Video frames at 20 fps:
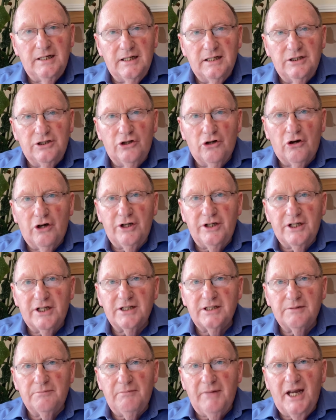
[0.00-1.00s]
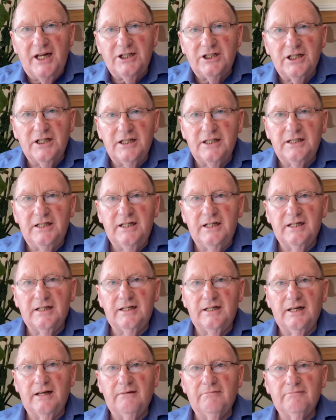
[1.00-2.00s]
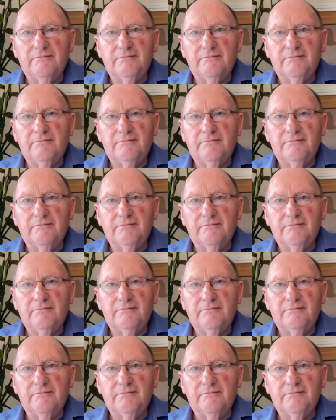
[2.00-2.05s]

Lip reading: John doesn't mention his deity.